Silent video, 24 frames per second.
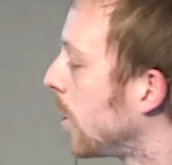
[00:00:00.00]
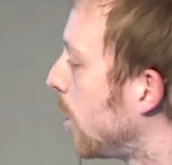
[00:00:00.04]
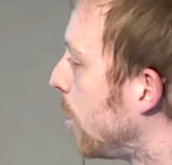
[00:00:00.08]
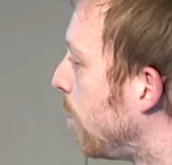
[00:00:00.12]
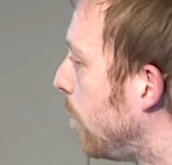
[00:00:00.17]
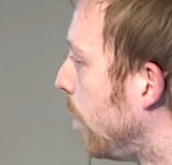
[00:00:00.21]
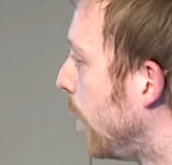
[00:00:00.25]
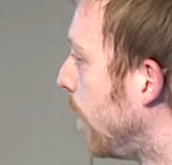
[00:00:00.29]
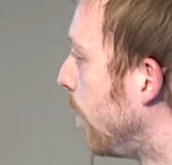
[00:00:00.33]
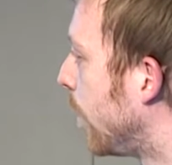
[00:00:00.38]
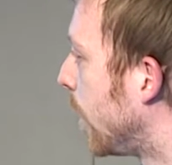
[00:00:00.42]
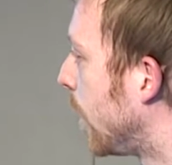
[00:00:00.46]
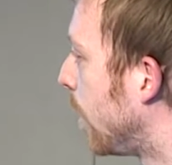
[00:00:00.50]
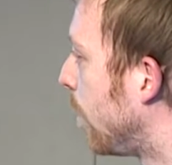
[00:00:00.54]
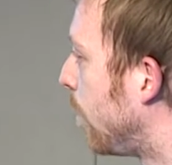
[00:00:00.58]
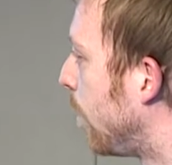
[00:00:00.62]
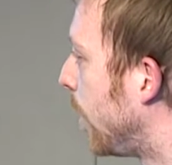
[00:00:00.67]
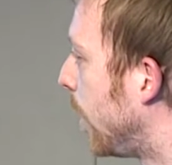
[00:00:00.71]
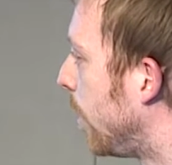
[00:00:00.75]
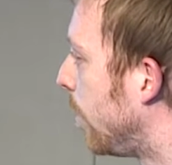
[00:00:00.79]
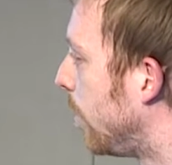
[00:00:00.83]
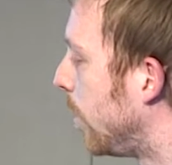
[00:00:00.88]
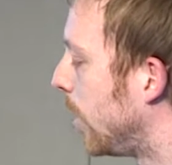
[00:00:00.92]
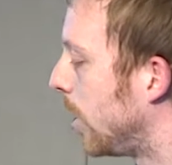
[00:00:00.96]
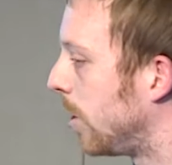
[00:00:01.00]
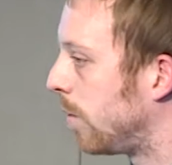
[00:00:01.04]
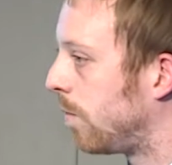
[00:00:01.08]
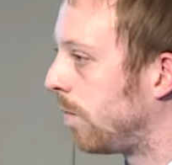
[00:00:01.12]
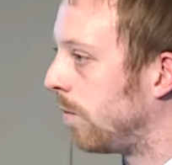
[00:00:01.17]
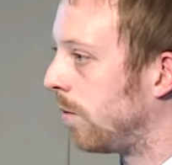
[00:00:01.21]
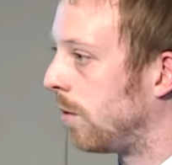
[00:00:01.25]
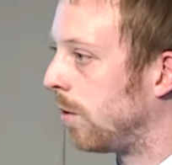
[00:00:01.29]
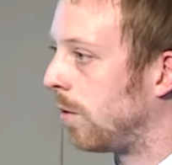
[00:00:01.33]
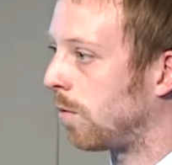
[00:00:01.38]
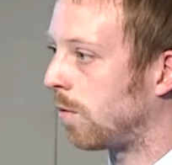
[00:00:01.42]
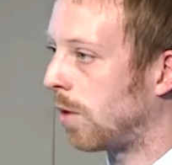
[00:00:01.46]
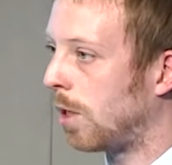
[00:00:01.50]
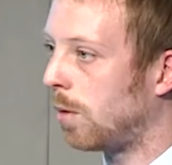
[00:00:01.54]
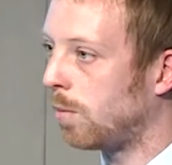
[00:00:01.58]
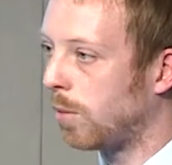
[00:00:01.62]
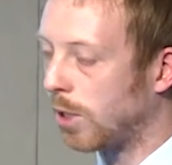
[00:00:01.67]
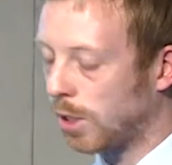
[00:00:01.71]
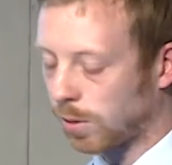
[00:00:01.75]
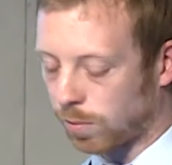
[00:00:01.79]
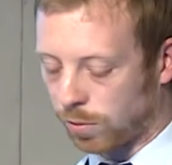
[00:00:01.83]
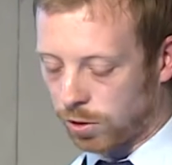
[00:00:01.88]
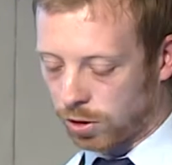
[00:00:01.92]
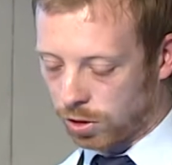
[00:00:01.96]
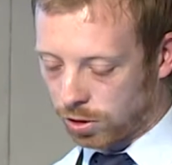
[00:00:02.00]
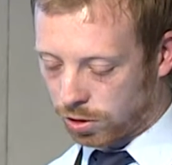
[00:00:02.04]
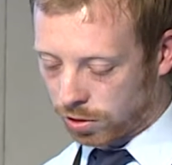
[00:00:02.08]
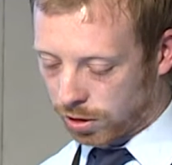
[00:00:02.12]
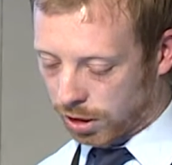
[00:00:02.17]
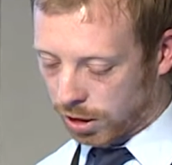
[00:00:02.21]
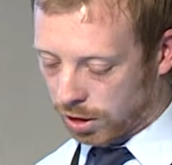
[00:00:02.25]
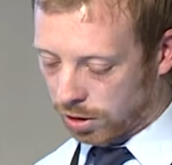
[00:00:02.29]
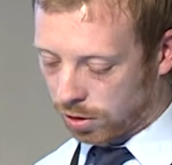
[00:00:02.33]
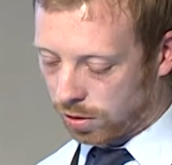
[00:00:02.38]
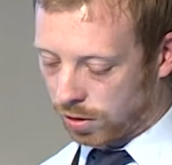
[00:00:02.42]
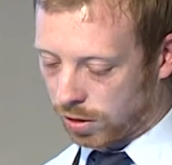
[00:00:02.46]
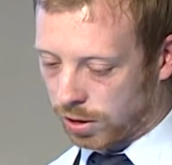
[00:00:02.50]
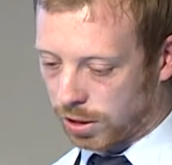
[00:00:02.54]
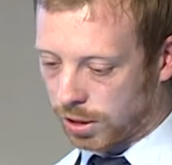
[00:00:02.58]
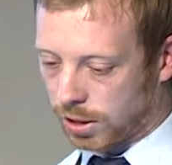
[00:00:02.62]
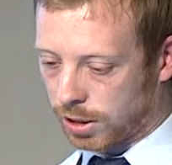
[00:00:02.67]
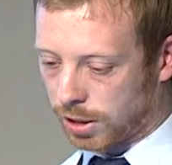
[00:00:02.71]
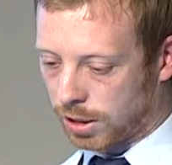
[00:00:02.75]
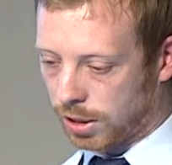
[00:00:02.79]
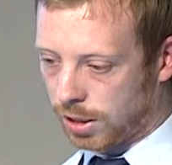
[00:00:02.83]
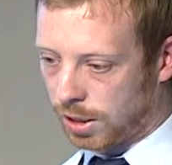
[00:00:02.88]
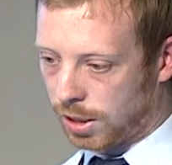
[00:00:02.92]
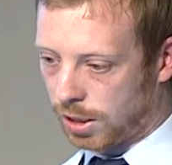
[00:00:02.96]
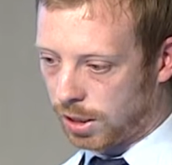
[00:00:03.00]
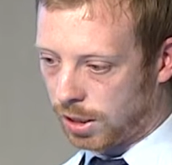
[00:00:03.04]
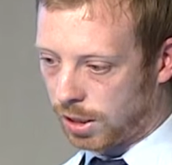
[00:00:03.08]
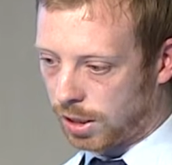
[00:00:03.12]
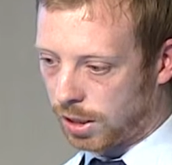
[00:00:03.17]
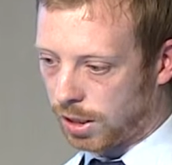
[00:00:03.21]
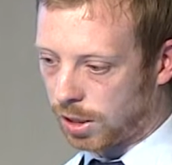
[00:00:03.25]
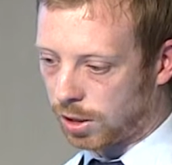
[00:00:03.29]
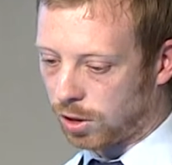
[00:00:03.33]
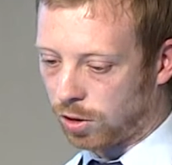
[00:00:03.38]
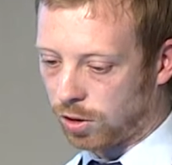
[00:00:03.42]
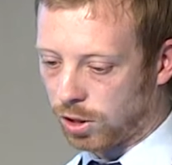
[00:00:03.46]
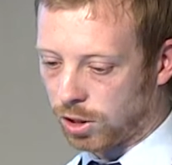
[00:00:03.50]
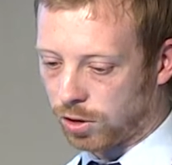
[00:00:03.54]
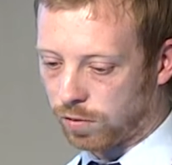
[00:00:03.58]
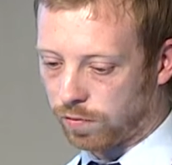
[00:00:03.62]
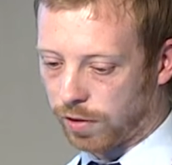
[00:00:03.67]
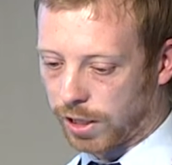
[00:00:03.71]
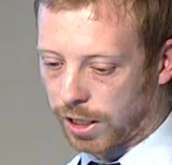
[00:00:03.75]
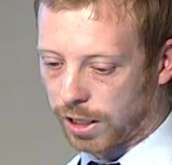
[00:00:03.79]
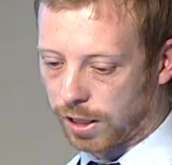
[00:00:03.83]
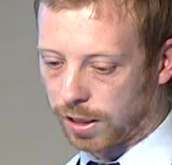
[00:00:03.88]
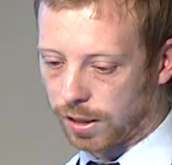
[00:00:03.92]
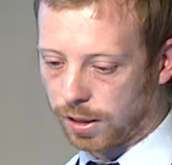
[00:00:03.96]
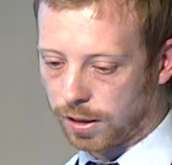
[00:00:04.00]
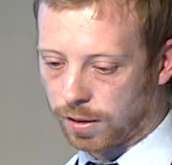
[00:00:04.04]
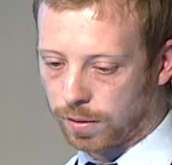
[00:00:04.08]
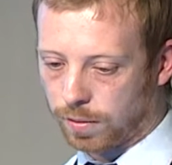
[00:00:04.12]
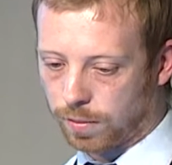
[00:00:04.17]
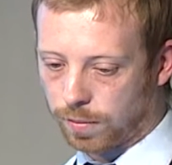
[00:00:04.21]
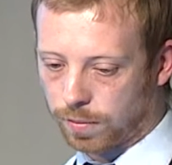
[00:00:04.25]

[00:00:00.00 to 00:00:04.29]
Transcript: revisit periods for ground-based monitoring are not as regular.